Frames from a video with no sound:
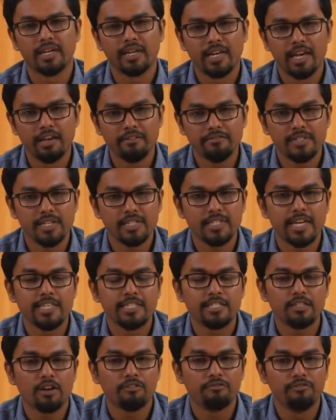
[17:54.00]
gives a
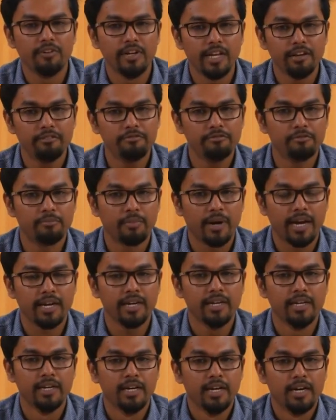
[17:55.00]
sense of leaf by